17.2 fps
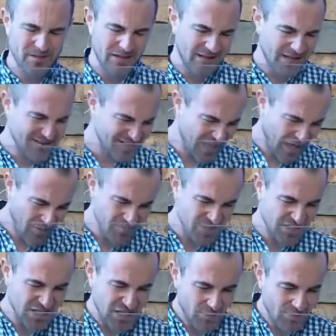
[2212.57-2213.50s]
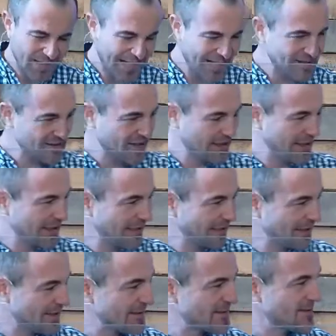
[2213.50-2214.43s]
Let's come, shall we? Anne's going to
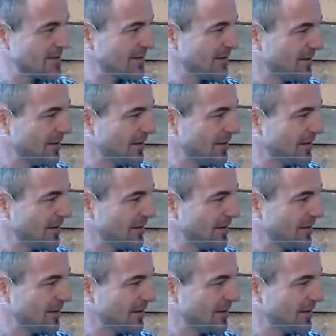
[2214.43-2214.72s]
lead us.